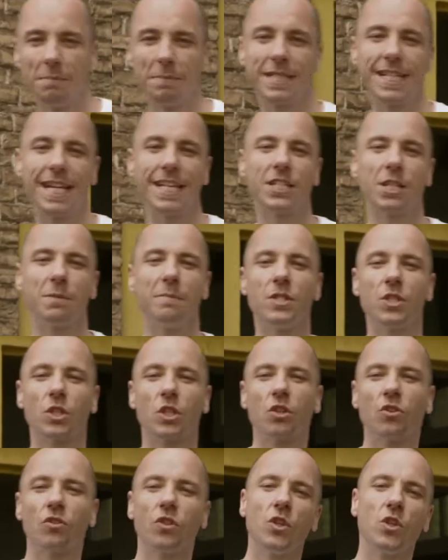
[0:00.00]
Potassium is a
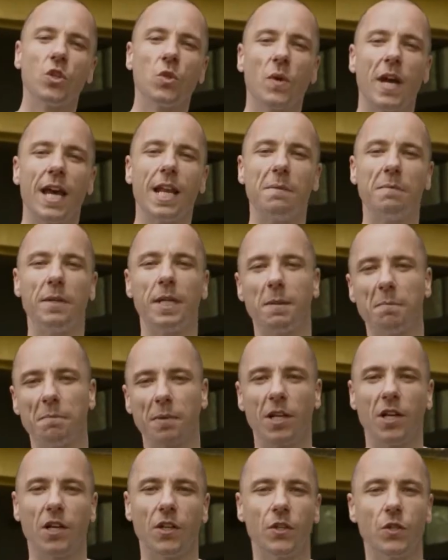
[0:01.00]
crucial element in
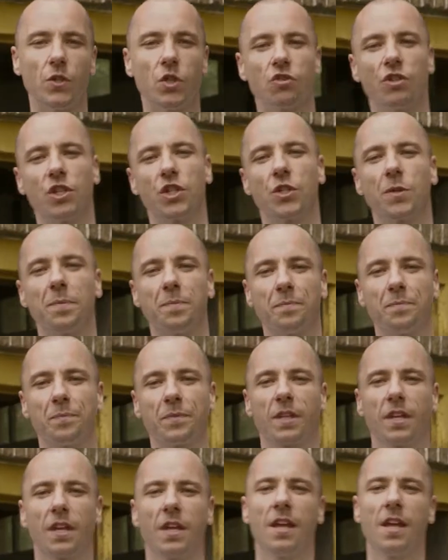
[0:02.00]
plant nutrition.
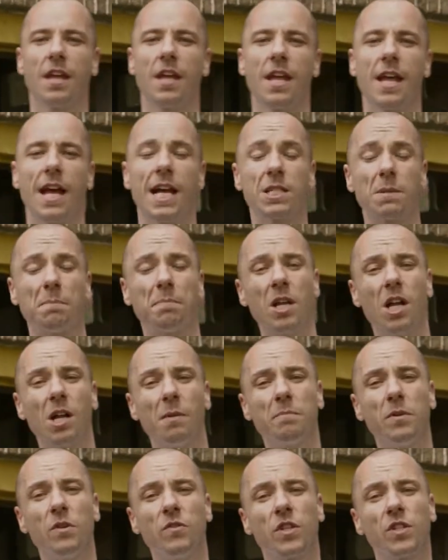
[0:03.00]
As a
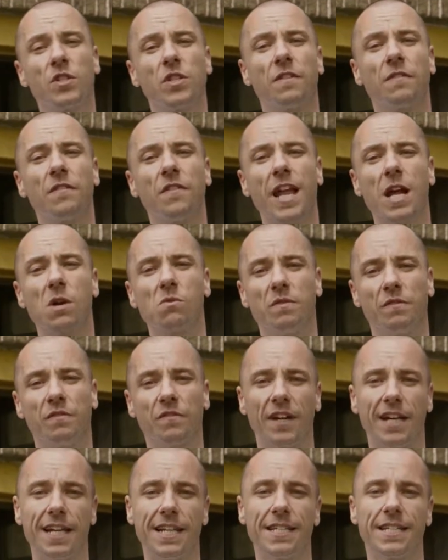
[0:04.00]
plant moves into the flowering
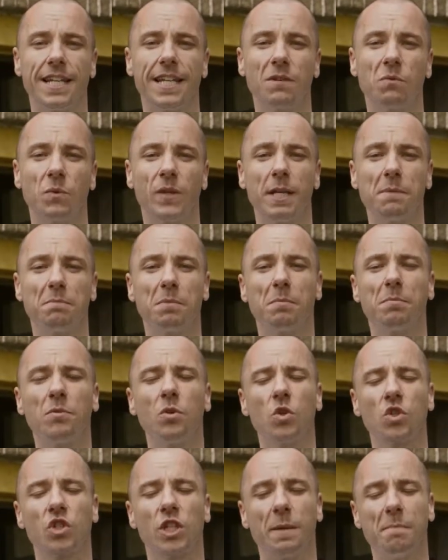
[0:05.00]
phase, it will need
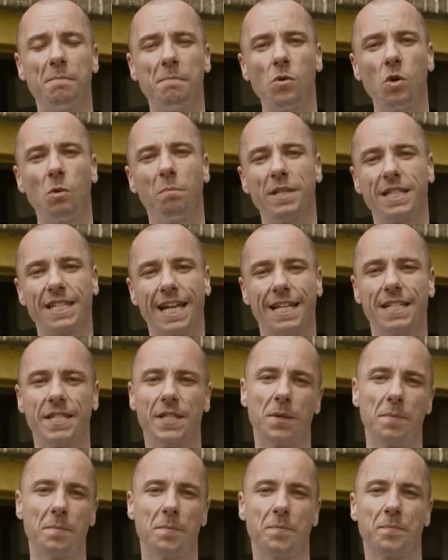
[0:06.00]
proportionally more
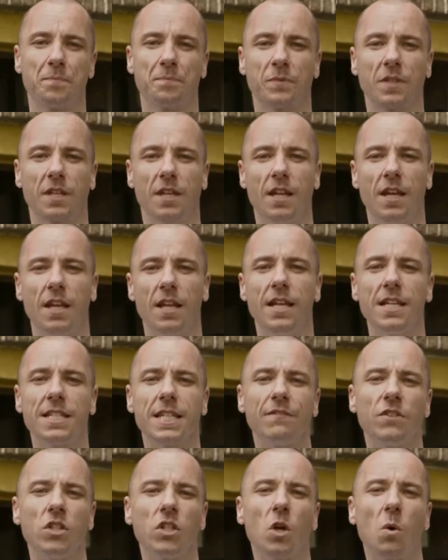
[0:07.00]
potassium. Let's
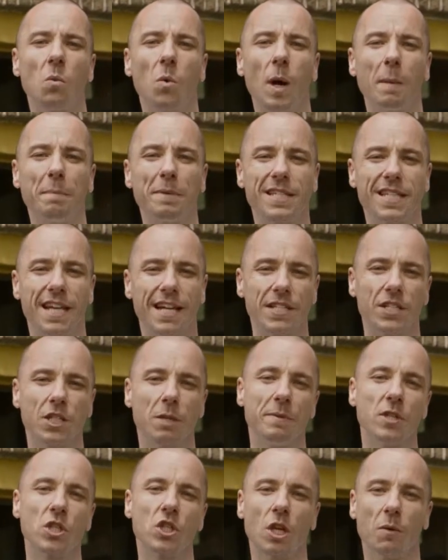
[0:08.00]
have a look at why
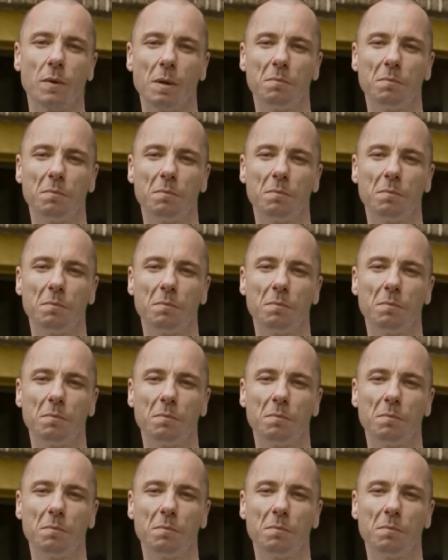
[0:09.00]
potassium is so